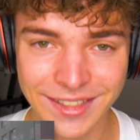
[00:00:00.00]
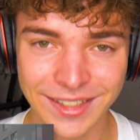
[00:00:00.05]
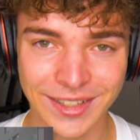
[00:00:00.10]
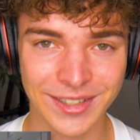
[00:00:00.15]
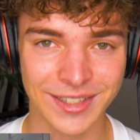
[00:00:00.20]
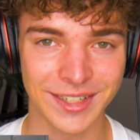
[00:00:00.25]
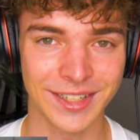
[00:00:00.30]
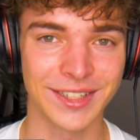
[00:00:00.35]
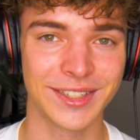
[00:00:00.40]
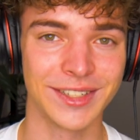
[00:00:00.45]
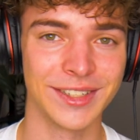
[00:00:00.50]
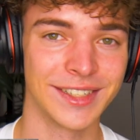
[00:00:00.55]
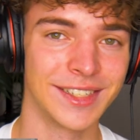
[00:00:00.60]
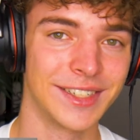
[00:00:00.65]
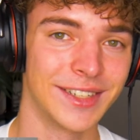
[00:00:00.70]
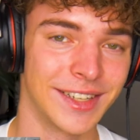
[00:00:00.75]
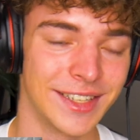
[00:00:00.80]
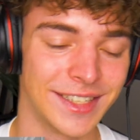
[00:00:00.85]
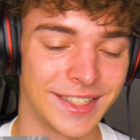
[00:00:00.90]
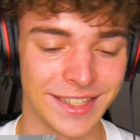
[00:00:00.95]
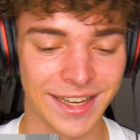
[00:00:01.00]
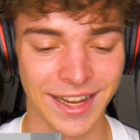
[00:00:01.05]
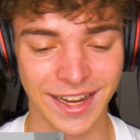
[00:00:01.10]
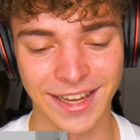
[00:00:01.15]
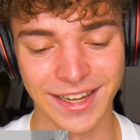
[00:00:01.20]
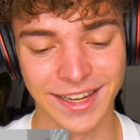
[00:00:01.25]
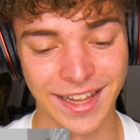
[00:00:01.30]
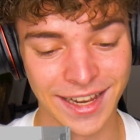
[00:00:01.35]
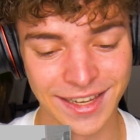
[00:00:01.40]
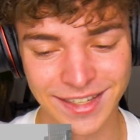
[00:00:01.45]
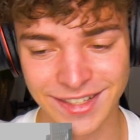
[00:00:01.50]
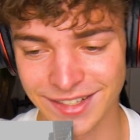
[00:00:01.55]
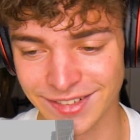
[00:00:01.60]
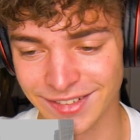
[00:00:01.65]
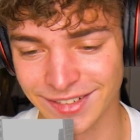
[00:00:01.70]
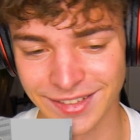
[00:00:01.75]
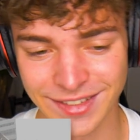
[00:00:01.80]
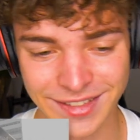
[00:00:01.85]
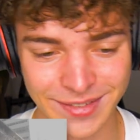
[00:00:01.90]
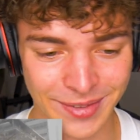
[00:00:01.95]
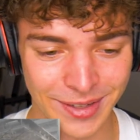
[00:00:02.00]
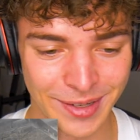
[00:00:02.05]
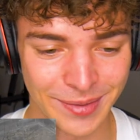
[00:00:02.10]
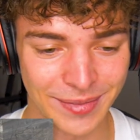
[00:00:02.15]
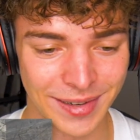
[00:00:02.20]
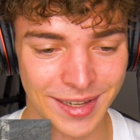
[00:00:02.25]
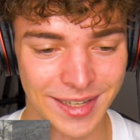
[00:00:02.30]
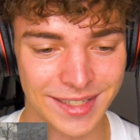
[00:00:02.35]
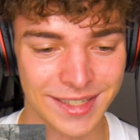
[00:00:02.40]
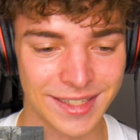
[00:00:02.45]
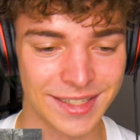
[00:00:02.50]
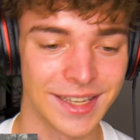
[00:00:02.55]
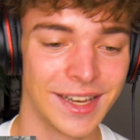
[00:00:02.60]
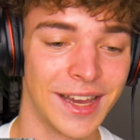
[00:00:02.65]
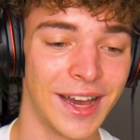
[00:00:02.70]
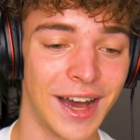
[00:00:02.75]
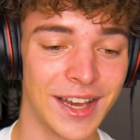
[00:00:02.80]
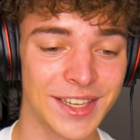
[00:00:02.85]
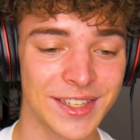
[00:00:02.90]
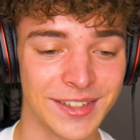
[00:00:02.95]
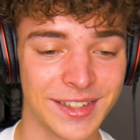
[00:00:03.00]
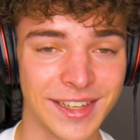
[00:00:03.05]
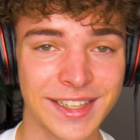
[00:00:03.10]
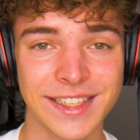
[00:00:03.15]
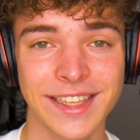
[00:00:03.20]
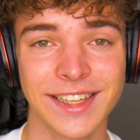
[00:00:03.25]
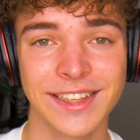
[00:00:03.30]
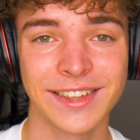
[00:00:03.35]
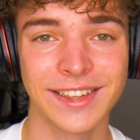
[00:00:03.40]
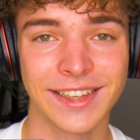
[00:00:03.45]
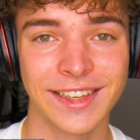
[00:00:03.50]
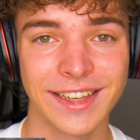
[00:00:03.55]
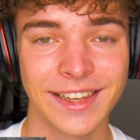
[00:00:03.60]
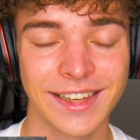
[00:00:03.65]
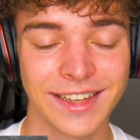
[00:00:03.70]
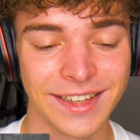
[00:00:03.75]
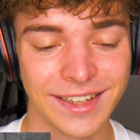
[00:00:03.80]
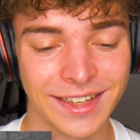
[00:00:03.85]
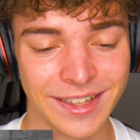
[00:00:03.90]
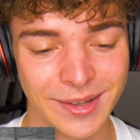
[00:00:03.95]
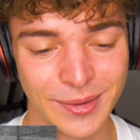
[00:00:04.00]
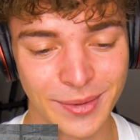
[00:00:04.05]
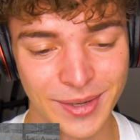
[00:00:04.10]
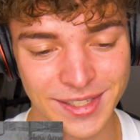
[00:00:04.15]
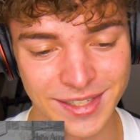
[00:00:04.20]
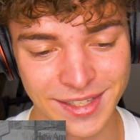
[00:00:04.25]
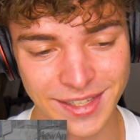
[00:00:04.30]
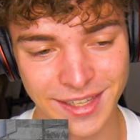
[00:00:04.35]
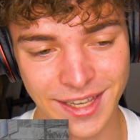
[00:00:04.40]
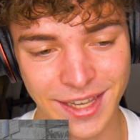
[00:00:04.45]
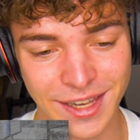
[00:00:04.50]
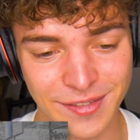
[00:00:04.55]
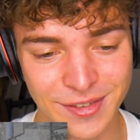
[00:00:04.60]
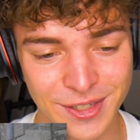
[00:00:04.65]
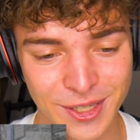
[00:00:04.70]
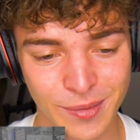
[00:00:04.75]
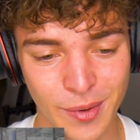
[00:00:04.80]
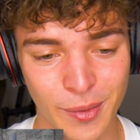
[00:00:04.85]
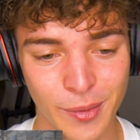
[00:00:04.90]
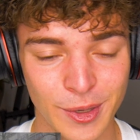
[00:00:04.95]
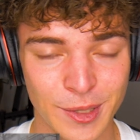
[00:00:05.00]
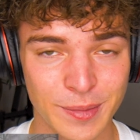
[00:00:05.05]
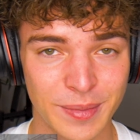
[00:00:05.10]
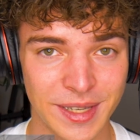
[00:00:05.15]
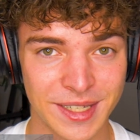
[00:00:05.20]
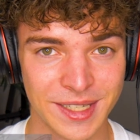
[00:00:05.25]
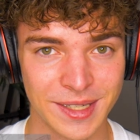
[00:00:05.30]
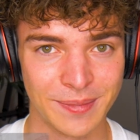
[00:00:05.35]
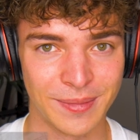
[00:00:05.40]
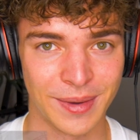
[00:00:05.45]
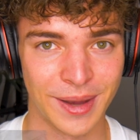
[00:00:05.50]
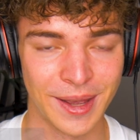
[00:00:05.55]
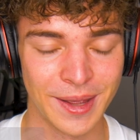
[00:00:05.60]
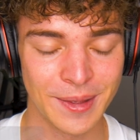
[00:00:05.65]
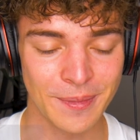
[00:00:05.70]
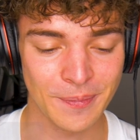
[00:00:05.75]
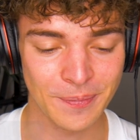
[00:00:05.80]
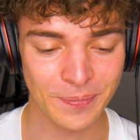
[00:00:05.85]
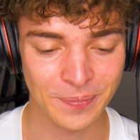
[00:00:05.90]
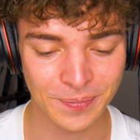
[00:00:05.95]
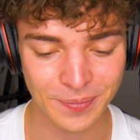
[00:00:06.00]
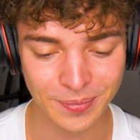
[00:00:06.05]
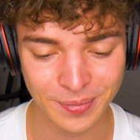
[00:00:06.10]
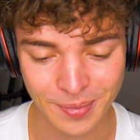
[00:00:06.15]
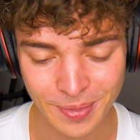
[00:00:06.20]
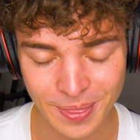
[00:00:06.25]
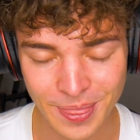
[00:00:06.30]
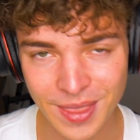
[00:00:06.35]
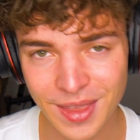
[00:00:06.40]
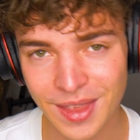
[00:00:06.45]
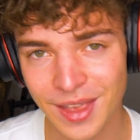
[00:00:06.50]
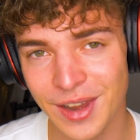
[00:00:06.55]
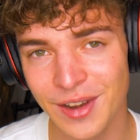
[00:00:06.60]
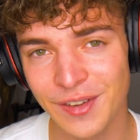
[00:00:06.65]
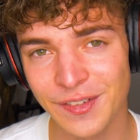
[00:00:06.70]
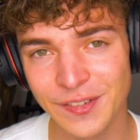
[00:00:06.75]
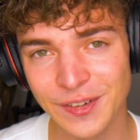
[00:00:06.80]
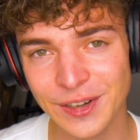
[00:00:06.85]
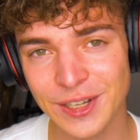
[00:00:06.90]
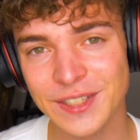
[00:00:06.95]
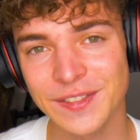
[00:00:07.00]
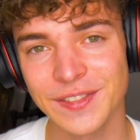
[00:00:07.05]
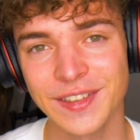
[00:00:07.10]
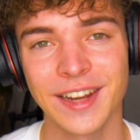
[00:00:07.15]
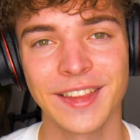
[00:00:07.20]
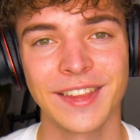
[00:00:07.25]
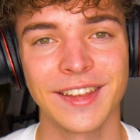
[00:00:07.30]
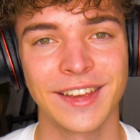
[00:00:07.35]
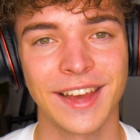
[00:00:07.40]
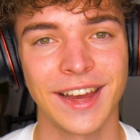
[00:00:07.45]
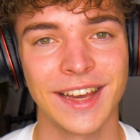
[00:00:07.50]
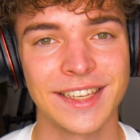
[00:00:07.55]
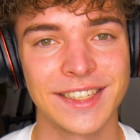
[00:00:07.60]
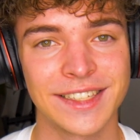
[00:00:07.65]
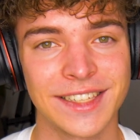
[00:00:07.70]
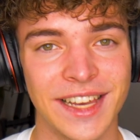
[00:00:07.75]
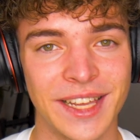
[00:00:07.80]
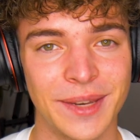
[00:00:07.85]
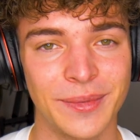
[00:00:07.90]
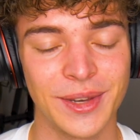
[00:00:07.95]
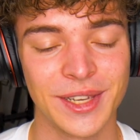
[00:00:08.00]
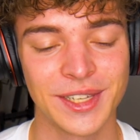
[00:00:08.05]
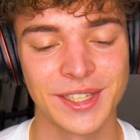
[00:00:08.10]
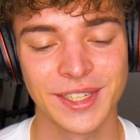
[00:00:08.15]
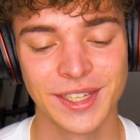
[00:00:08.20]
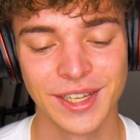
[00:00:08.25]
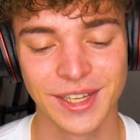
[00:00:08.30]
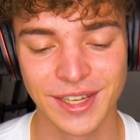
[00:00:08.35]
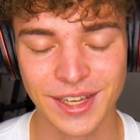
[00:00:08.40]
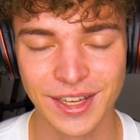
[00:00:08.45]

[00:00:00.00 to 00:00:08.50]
those are the shots that you can see like in the intro and some other places. Also, this little kid was the kid of someone who was passing by. And the first thing that the guy said was,